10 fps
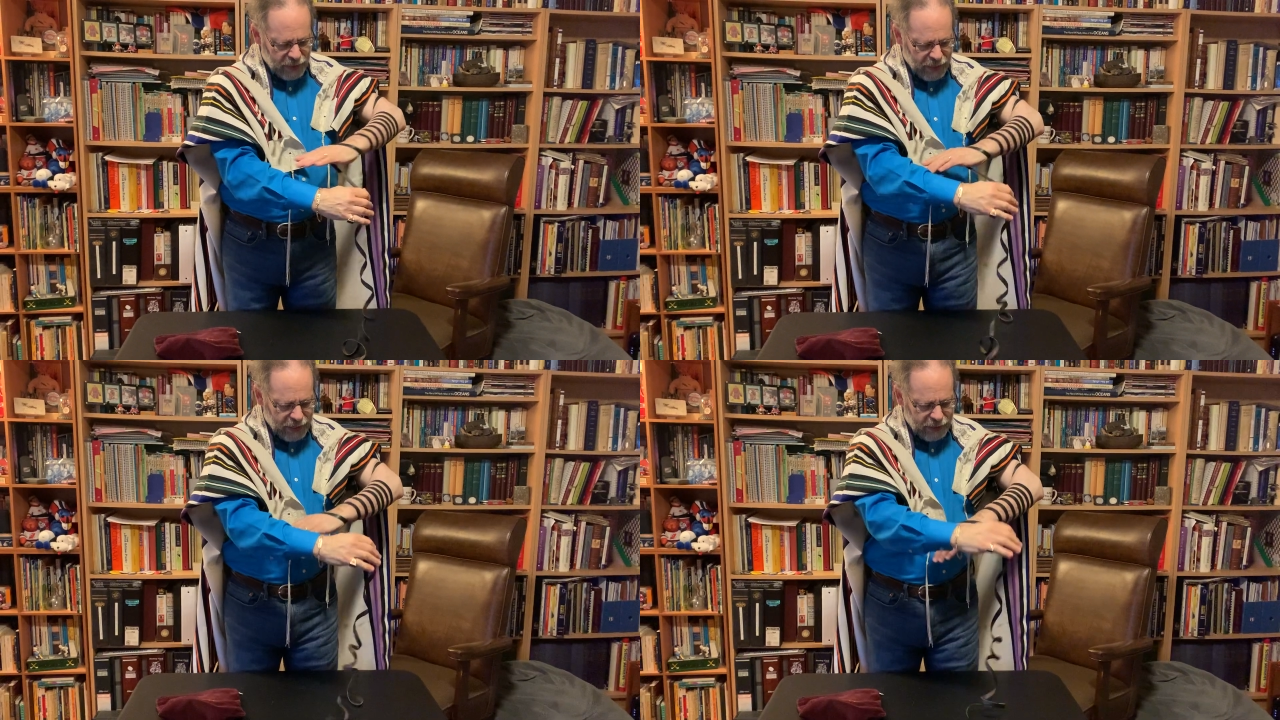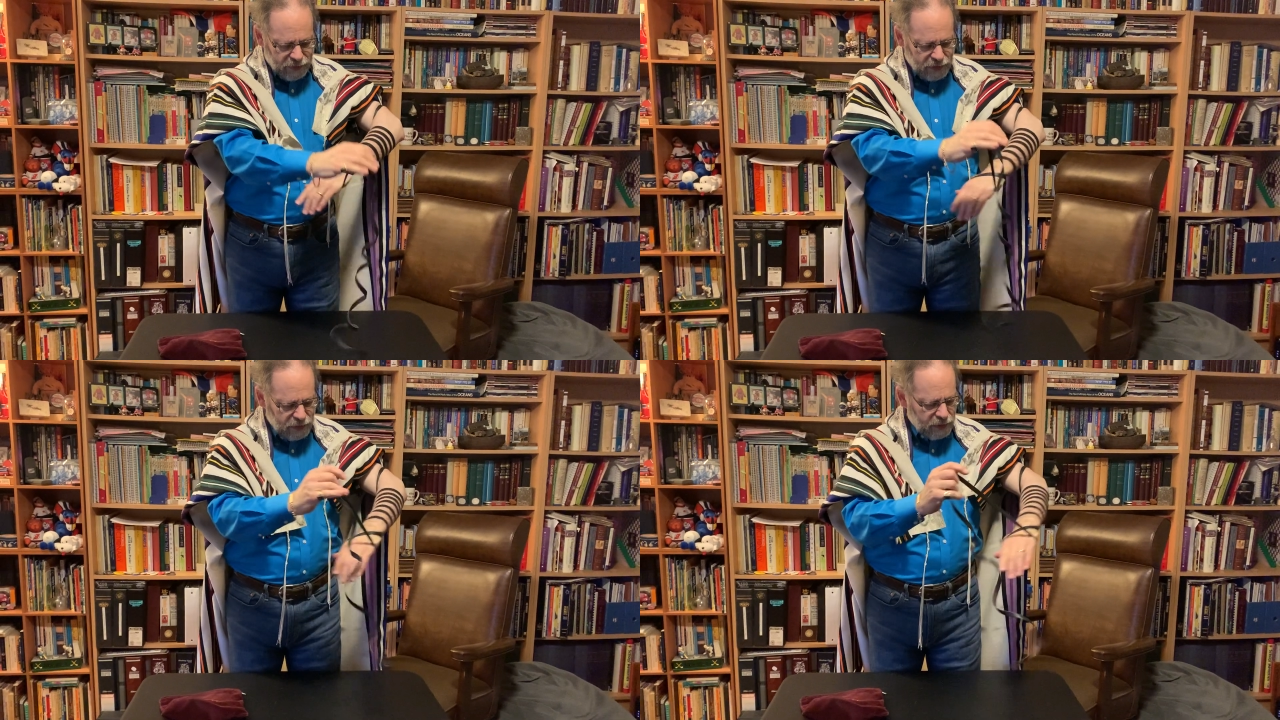
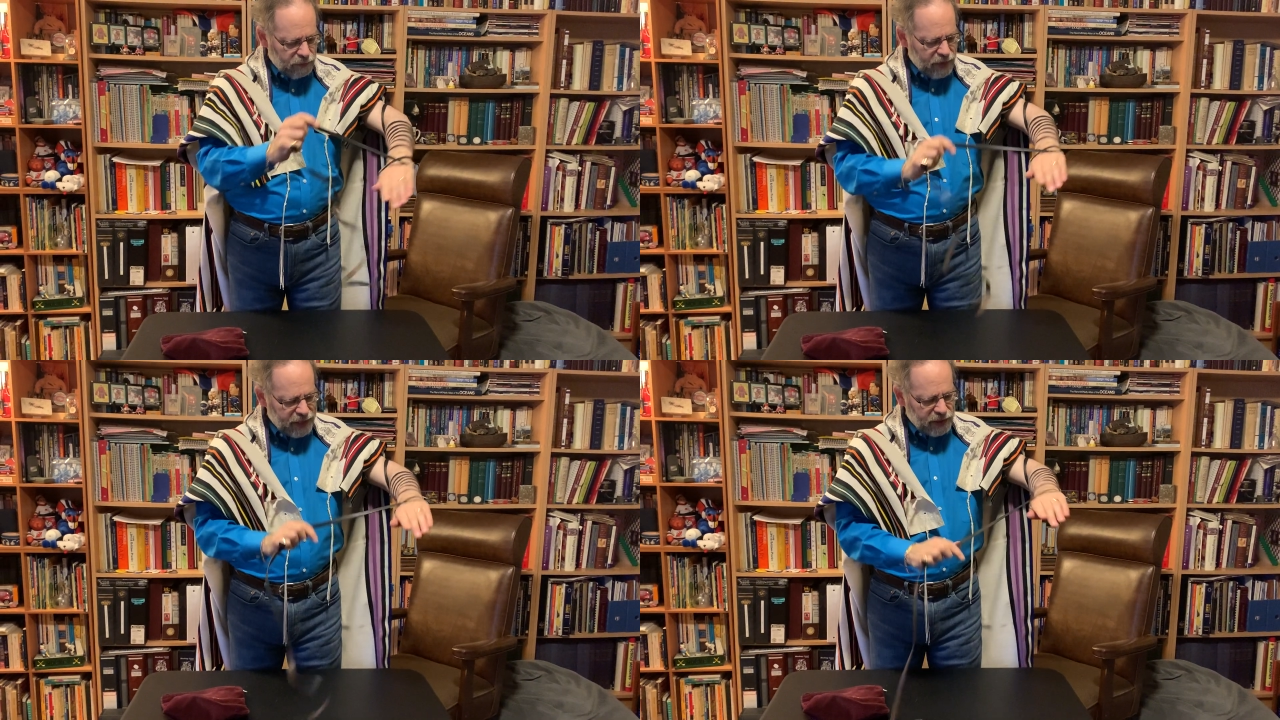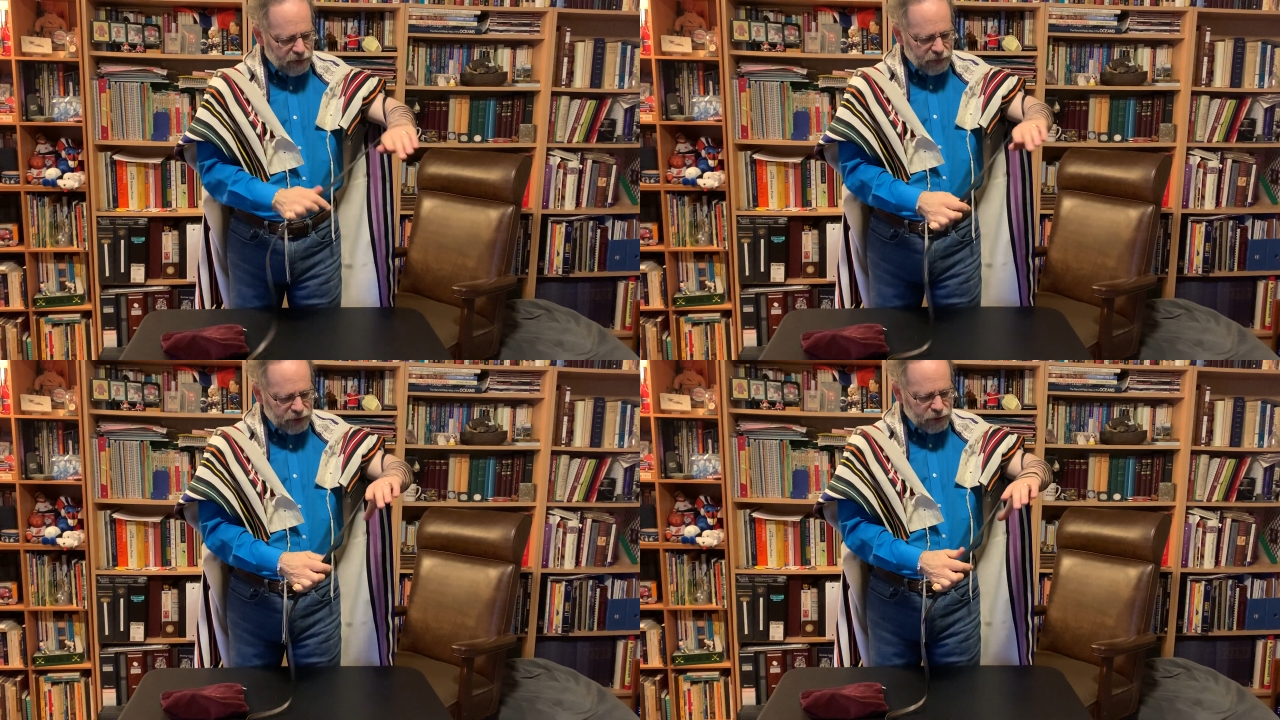And the rest of the
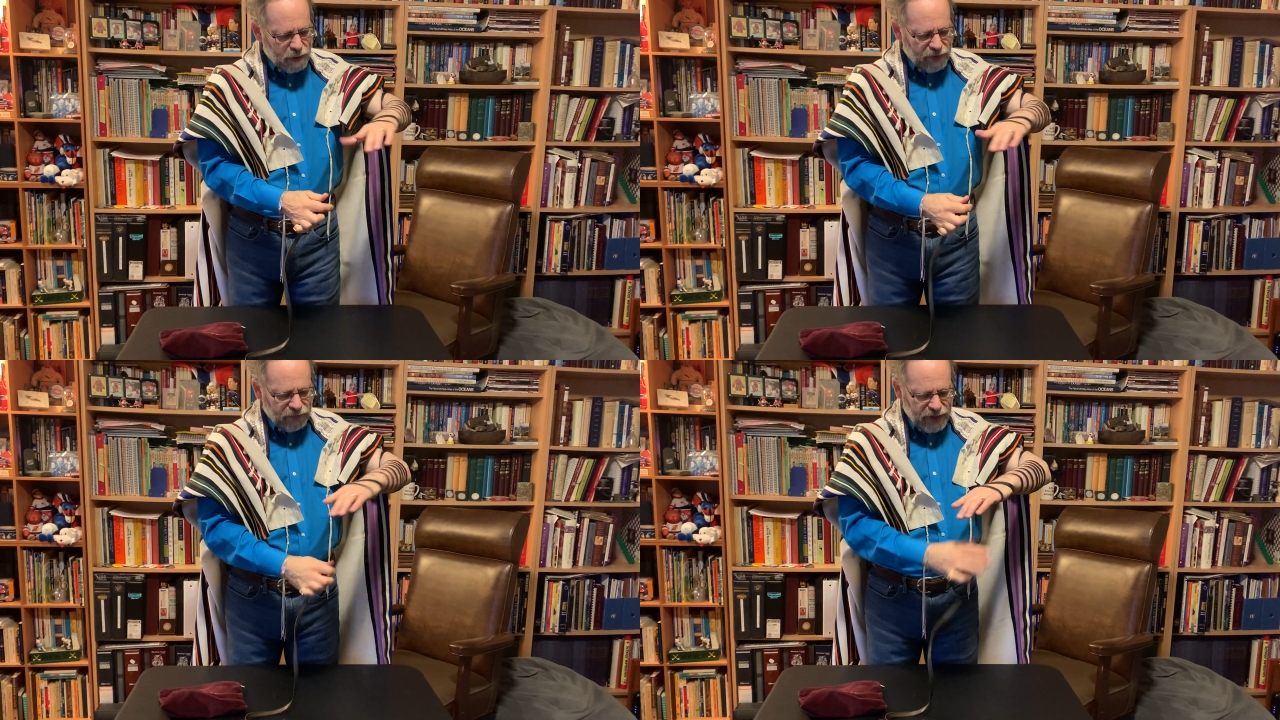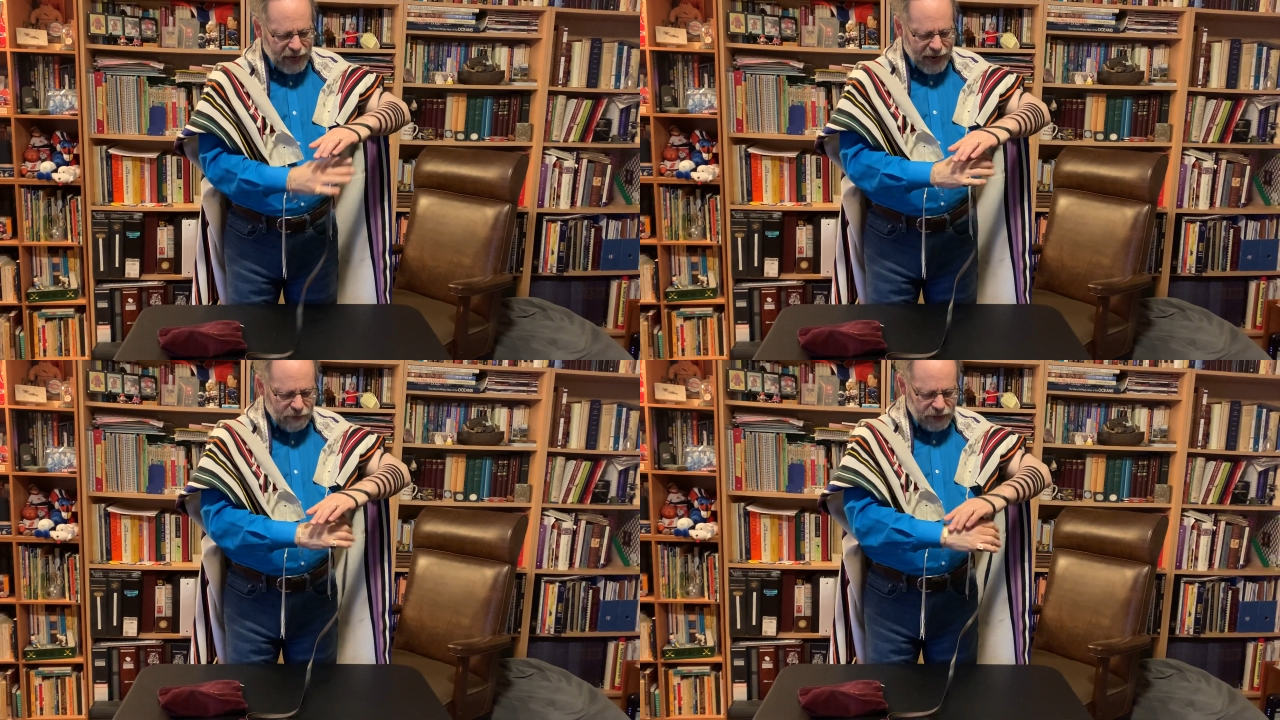ritzuah for
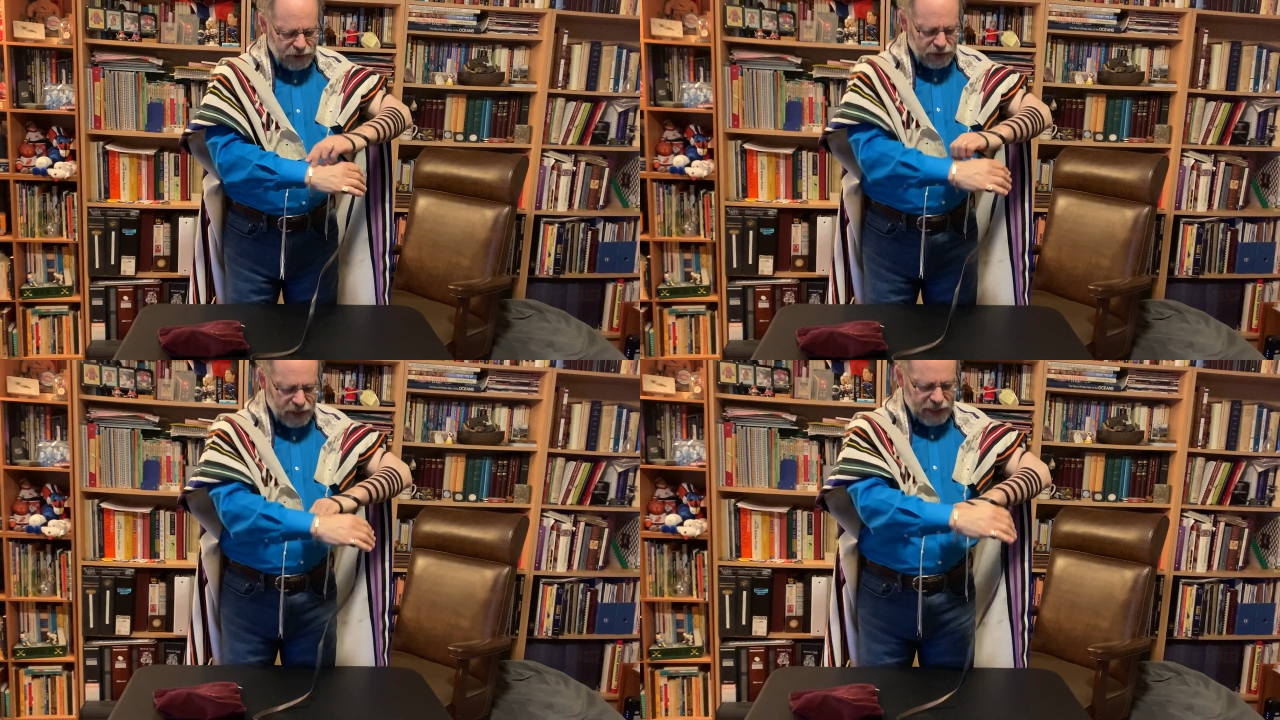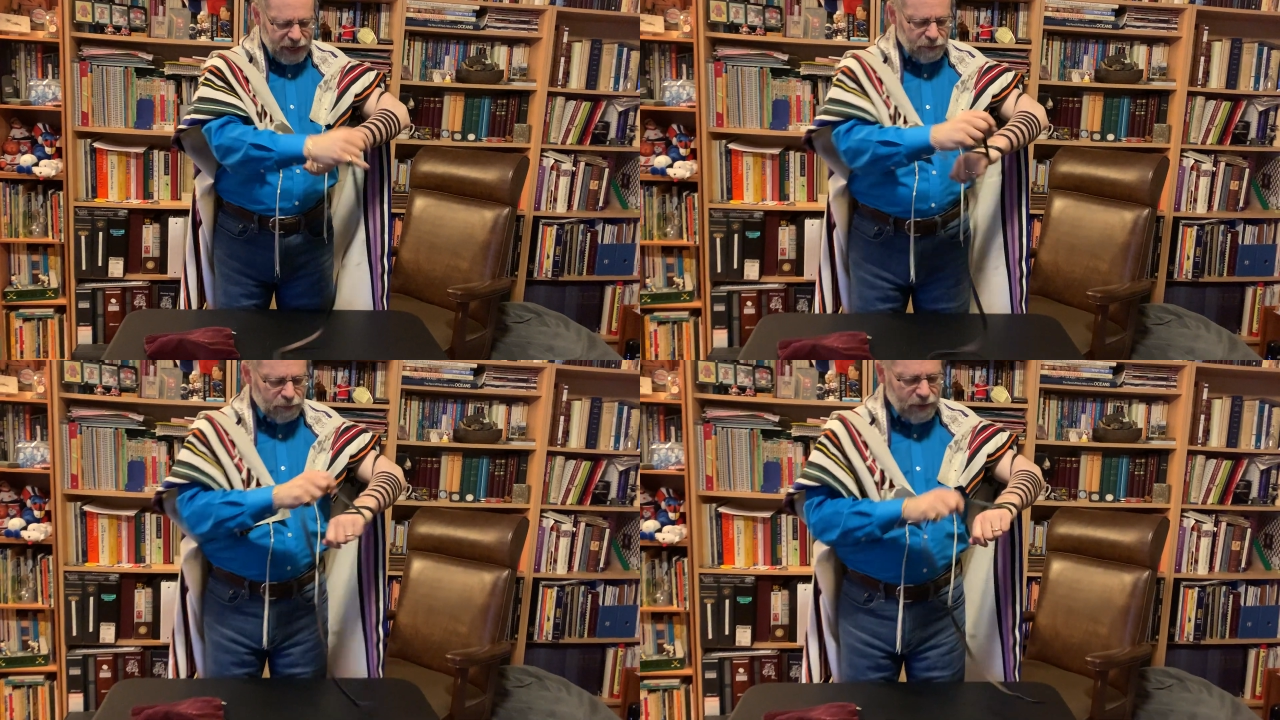now is just going to
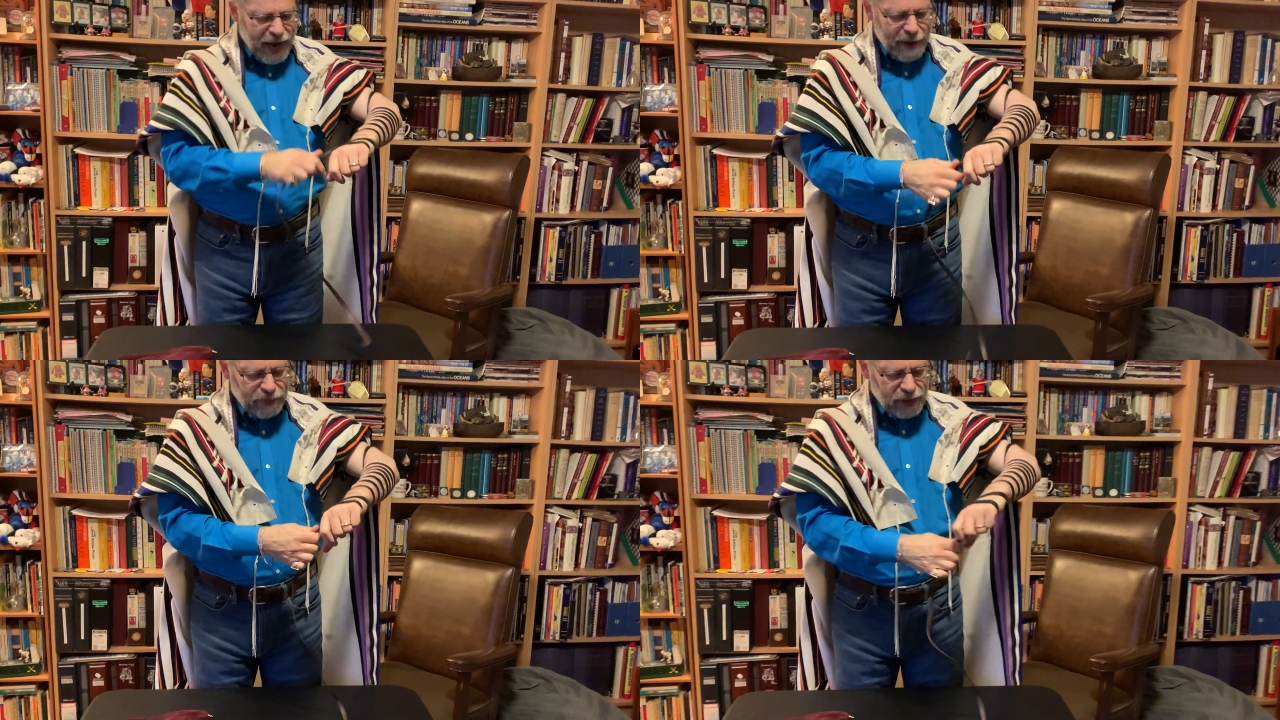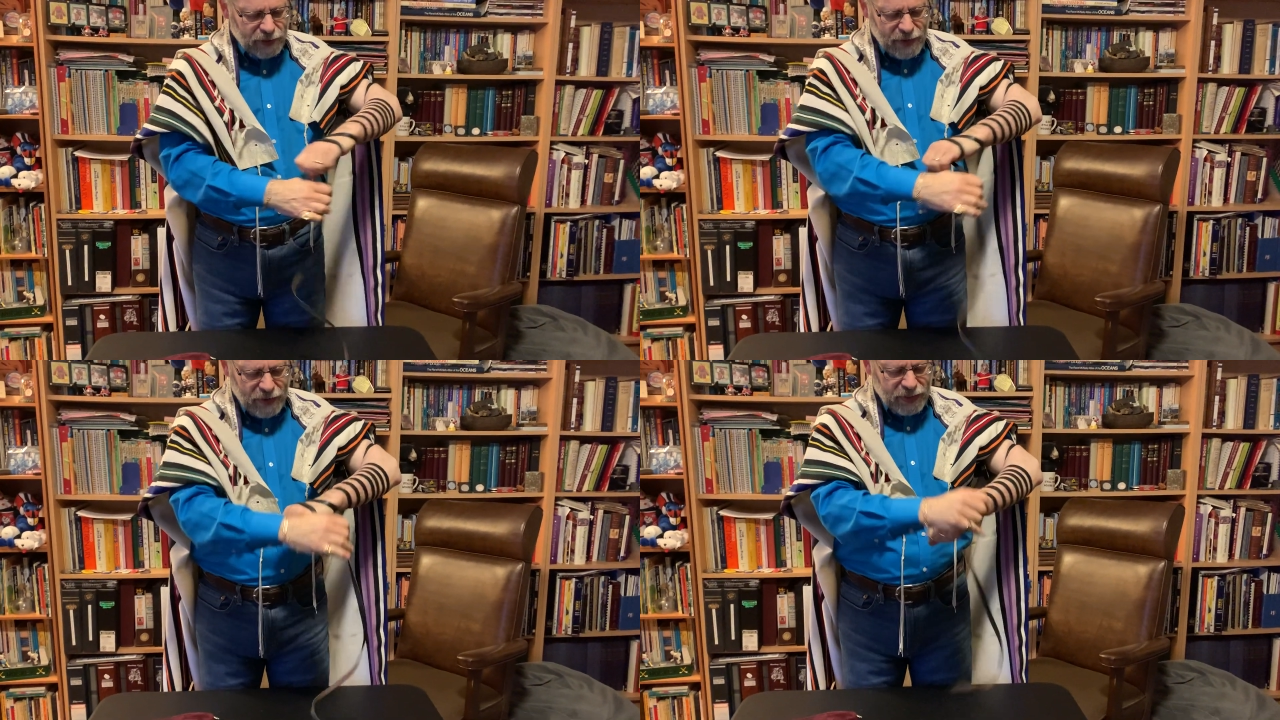get wrapped
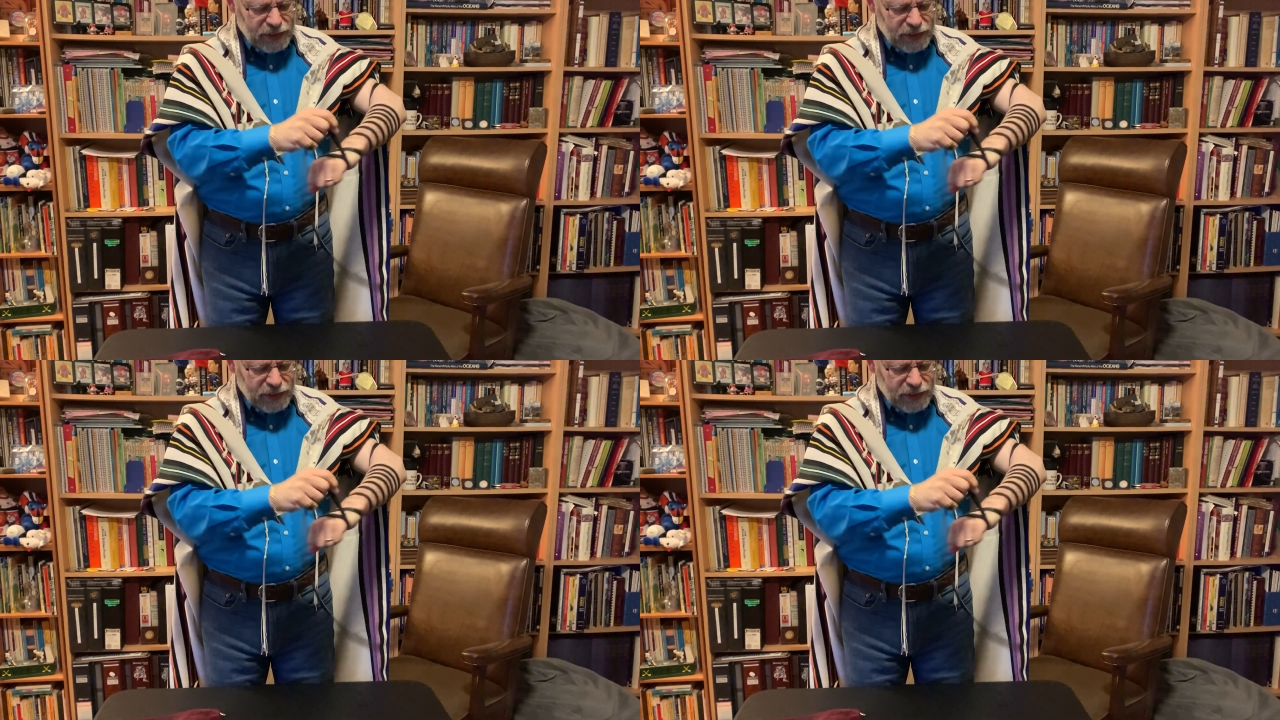around the